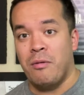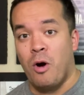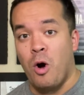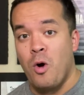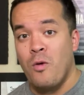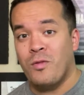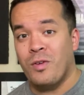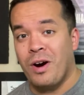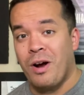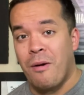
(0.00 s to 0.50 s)

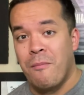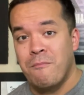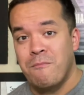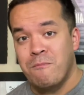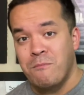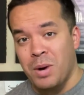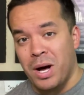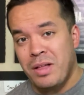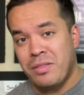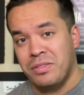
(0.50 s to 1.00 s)
over a
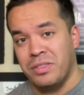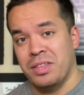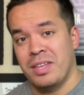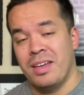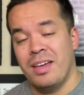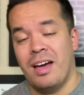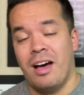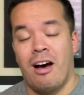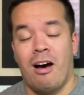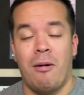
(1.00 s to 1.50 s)
month
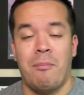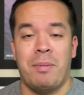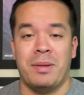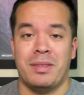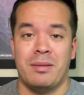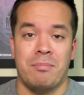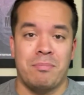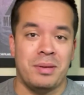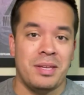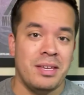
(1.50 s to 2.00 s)
up
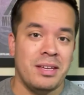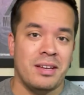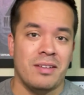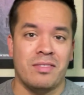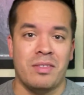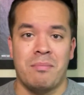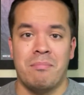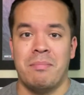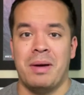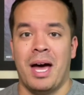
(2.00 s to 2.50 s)
at the peak
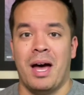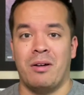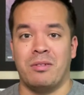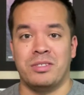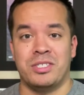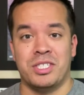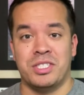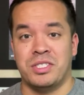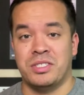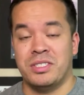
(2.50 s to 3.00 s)
of the
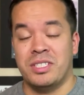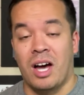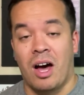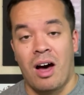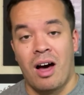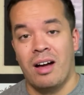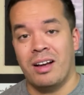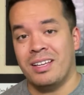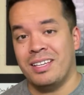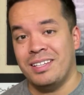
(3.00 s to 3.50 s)
mount just
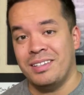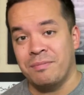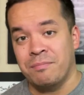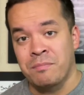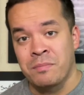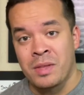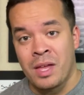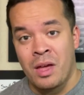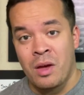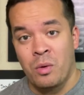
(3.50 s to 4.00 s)
talking
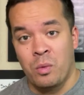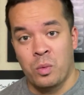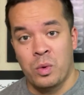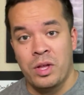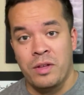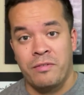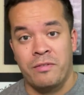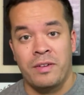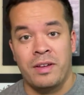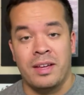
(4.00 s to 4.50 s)

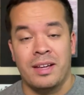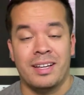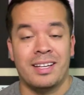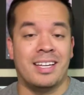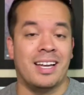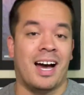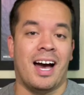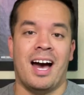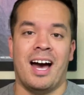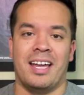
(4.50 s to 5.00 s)
with
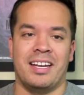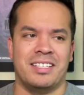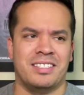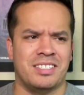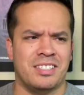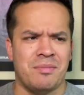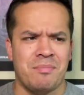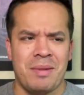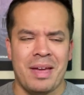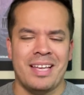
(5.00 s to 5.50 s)
god it's
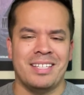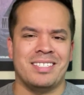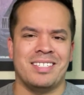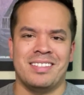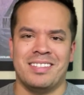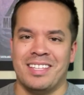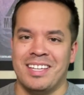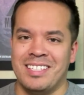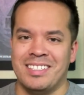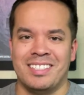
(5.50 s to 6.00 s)
an
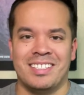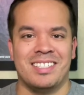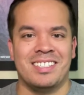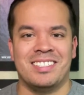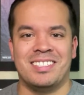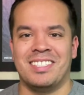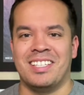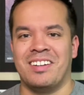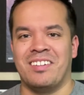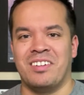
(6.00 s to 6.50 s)
amazing thing to
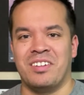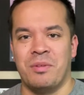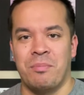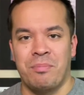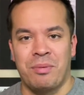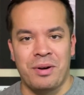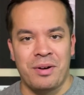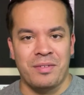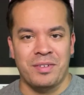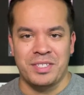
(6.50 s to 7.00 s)
consider the
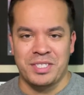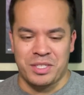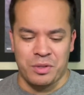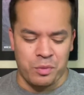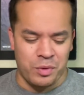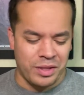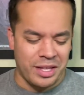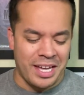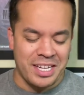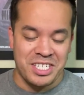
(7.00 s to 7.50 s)
privilege the
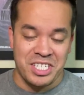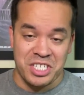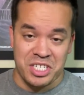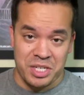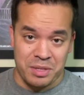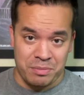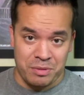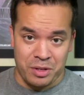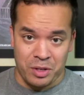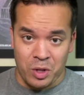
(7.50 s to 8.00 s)

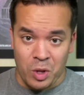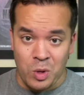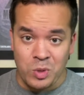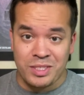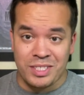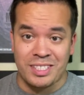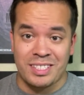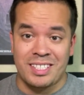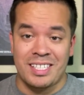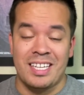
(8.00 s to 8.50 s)
relationship the
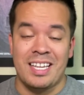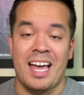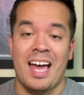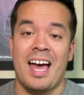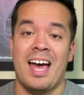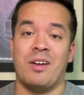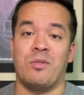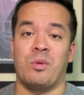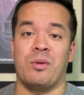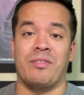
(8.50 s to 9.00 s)
closeness he
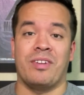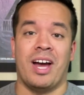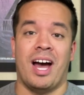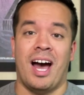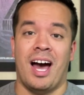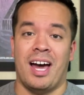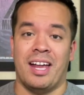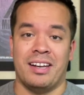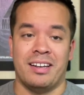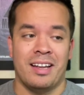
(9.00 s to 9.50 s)
had with
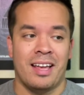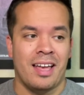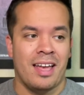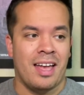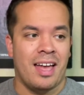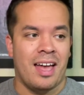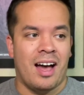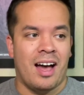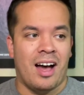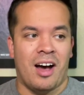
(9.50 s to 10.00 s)
god
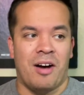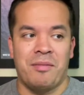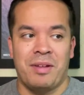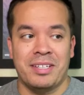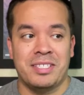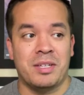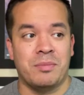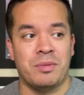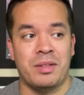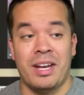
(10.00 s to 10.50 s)
um,
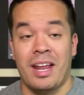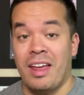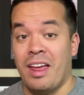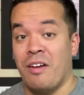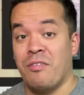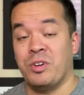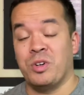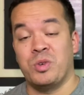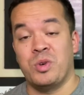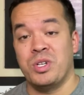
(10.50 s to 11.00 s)
that's something that
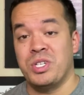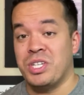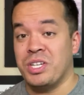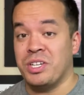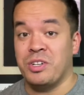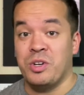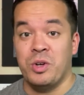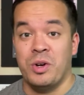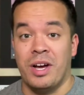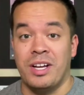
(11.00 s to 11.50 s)
every
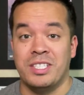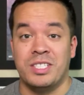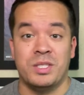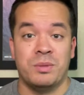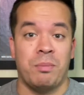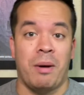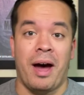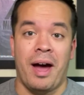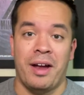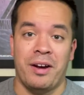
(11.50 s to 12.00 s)
Christian could
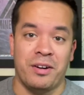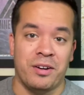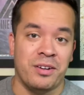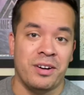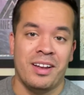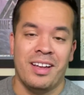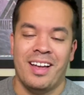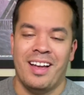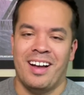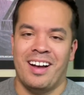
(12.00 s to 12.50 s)

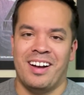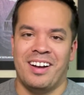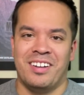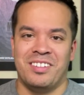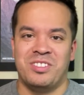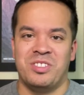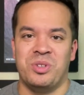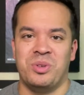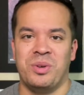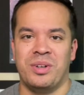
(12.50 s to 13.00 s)
aspire
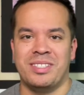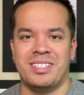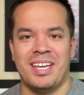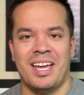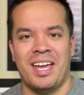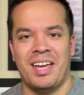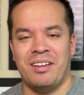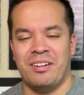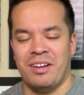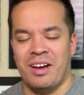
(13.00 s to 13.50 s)
uh, to
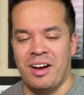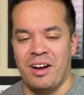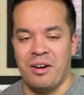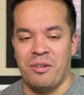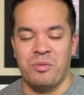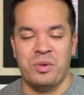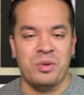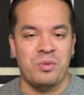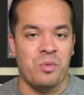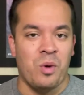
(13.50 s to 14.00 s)
attain.
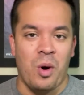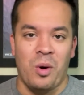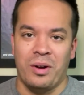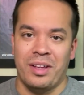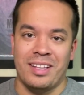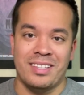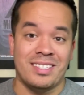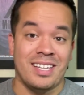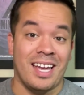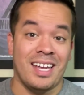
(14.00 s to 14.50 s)
Uh, we
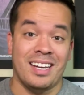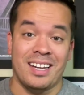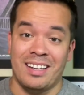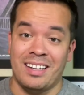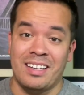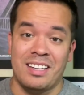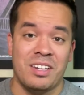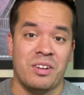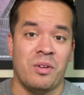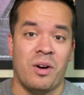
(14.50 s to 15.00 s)
won't attain
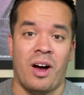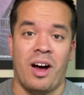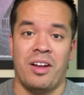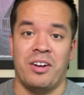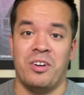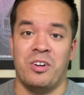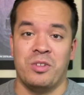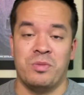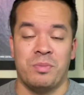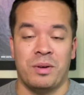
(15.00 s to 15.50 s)
it here
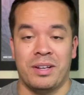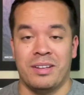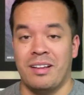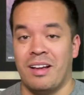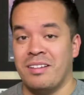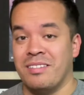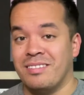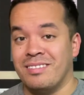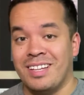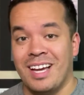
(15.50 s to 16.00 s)
on earth, but
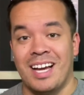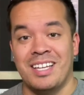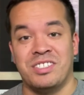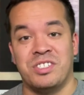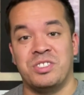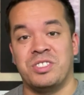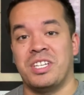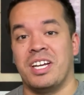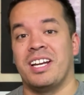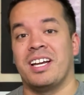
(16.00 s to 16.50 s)
guys,
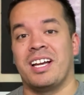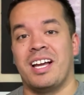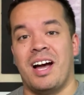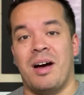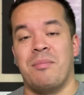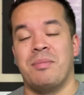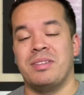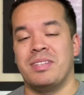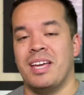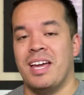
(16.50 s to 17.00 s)
there's going to
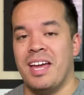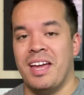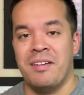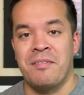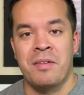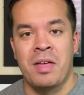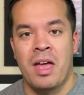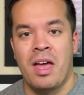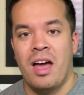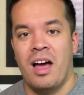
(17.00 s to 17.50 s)
come a
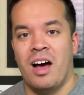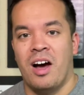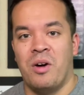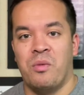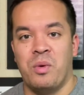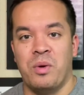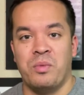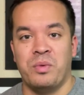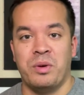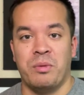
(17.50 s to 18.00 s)
day uh,
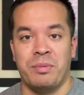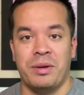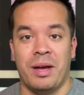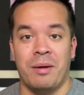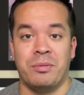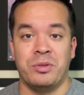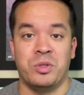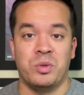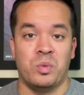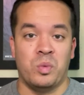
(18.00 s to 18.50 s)
when we'll be
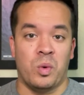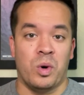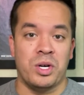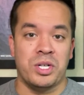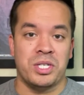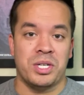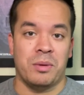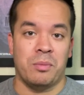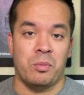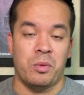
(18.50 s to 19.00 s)
able to
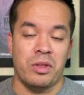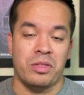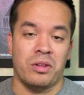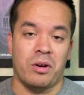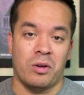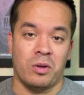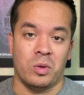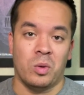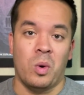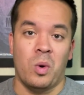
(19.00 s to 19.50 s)
worship with
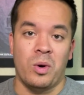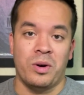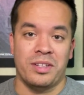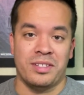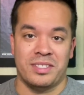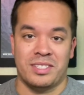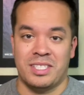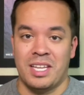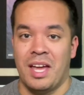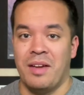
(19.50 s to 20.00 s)
our Lord
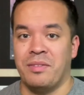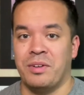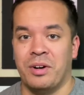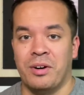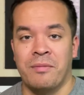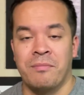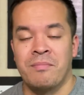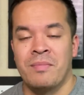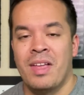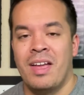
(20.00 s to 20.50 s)
and
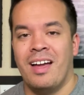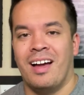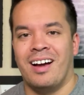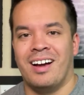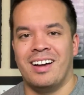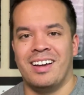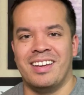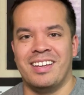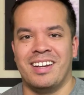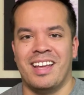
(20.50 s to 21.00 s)
Savior
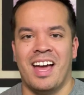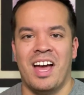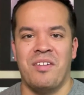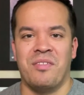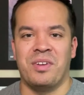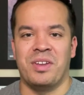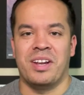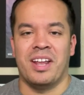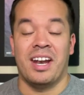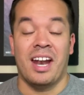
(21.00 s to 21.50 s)
uh, in
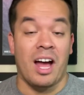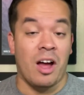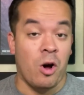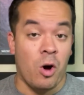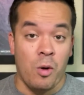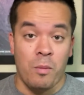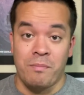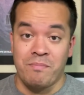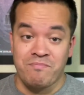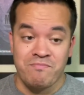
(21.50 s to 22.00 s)
heaven. And I
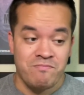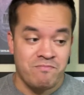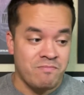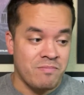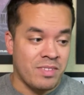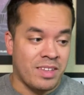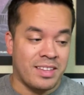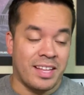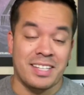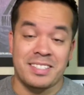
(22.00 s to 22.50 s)
hope
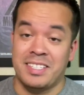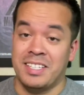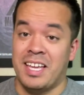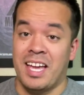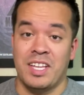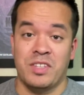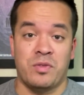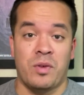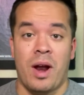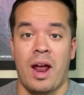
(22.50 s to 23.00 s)
that's the
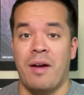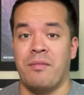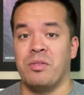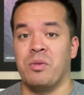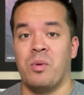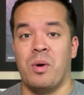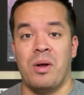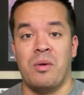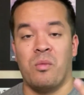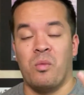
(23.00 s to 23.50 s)
case for
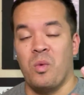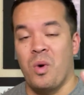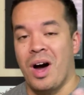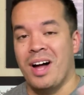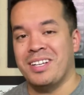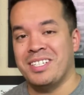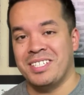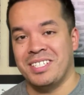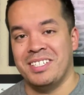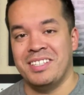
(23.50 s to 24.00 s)
everyone
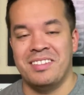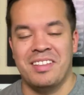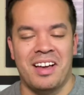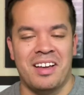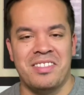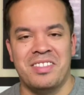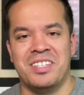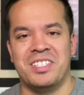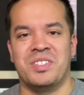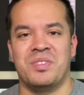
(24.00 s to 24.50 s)
watching
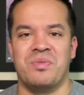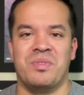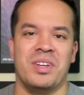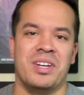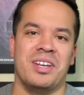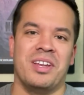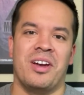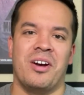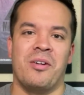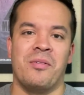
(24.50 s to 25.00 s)
this
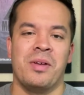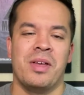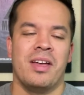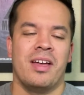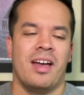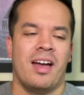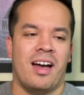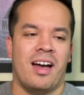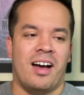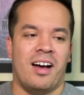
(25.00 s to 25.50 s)
video.
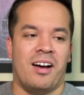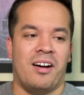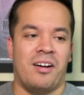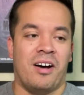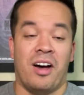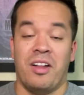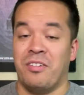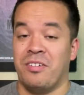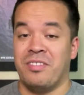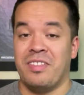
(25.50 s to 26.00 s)
Uh,
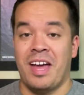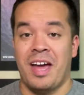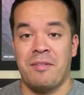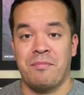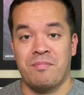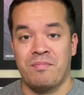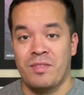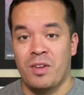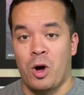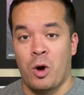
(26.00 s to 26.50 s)
other than
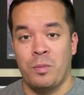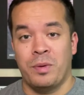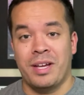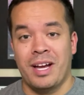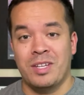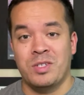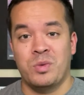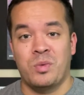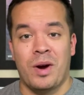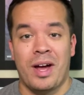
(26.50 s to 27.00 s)
that, hope you
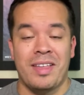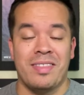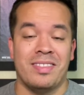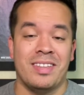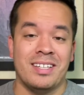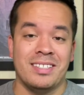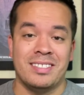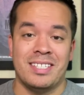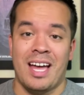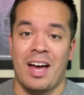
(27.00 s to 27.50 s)
guys are writing
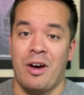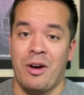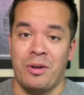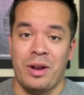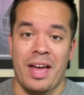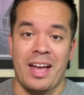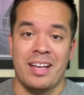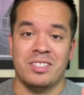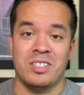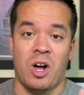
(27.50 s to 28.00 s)
things
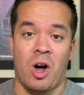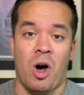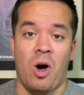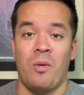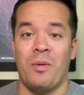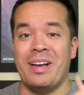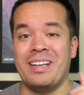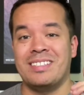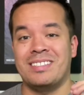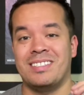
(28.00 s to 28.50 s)
down. As
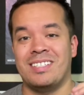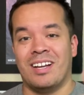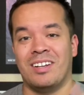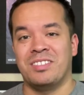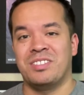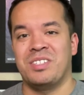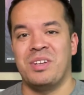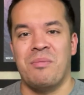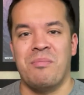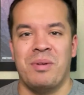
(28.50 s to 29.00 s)
always,
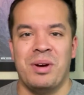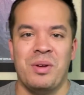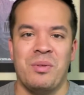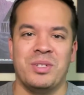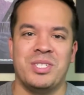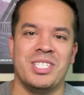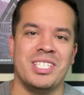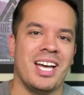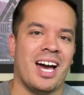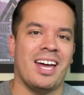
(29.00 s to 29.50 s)
tell somebody
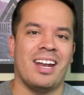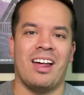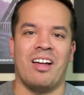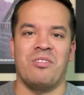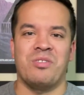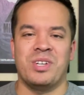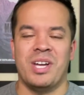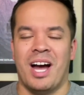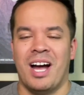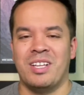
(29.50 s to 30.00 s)
what you got
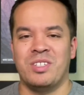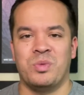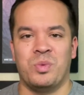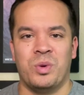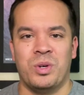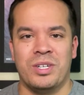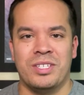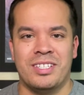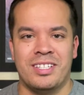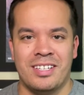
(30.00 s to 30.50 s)
out of God's
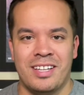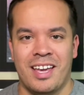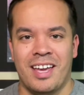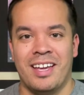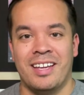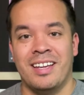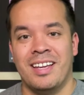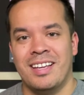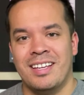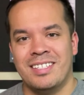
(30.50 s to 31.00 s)
Word
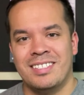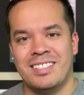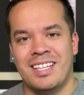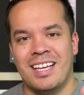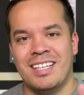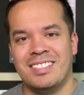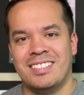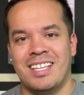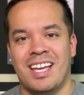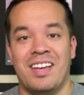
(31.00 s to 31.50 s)
today.
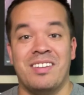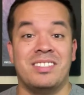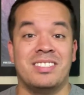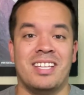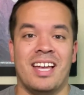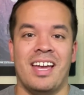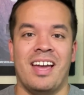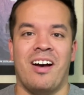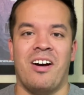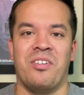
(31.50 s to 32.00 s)
Stay safe,
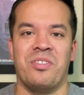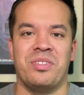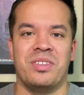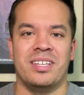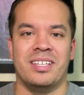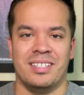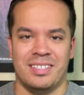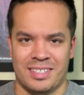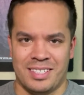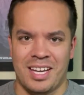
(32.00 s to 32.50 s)
stay
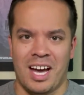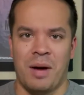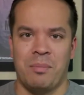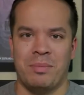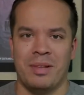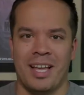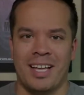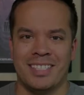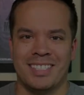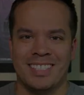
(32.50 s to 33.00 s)
healthy. God
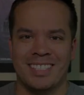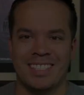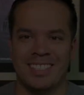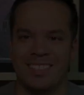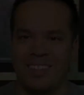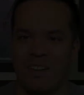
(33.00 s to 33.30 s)
bless.